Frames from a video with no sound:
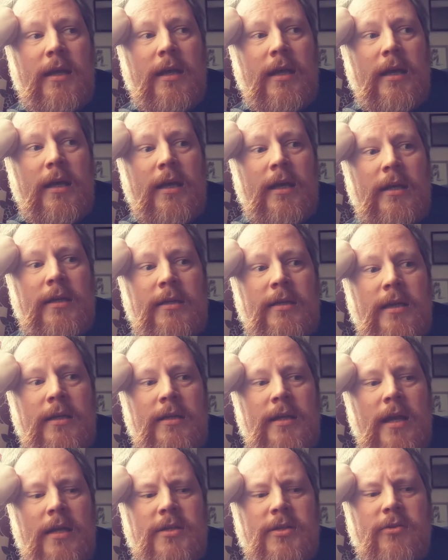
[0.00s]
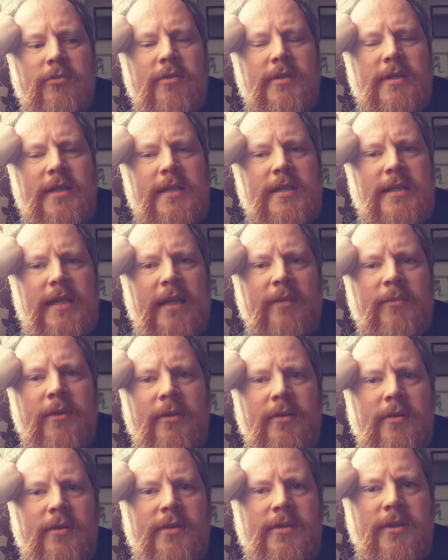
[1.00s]
And so there is this
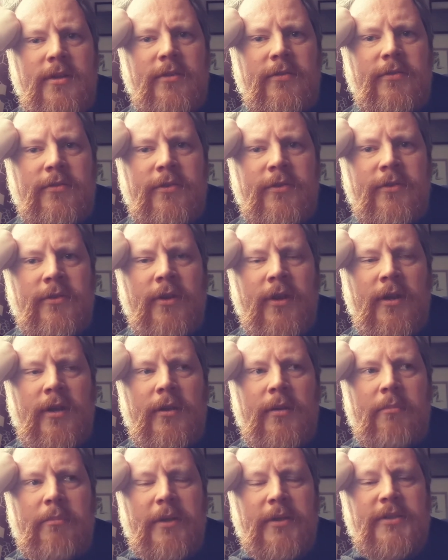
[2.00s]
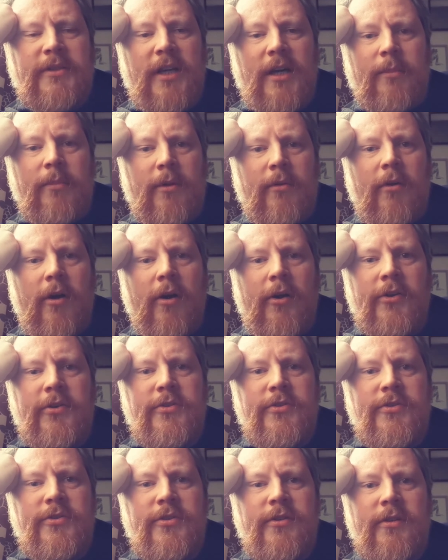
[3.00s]
stigma that is often built up
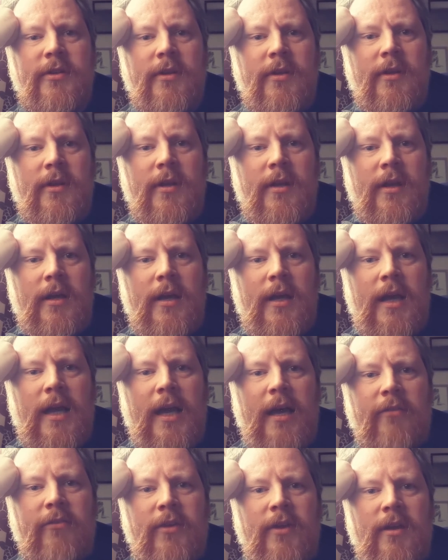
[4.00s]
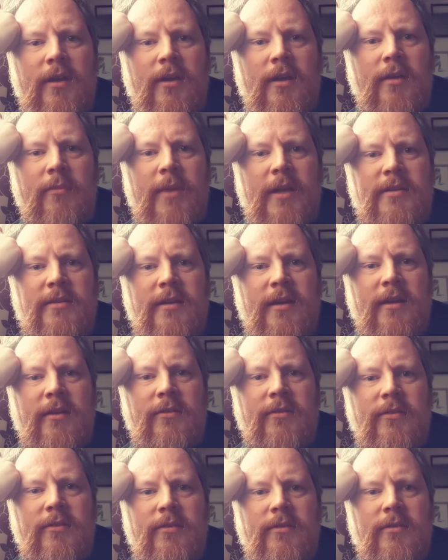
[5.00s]
around having a mental
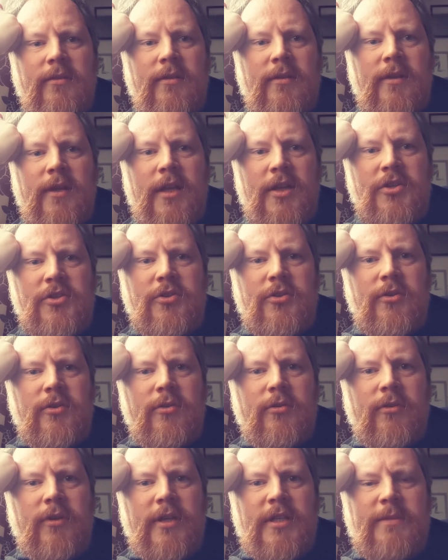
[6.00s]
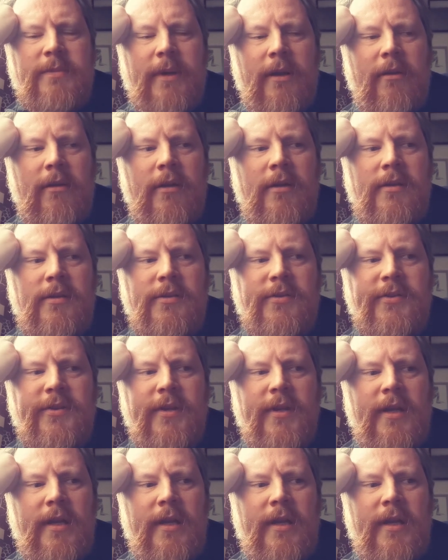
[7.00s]
health issue or experience.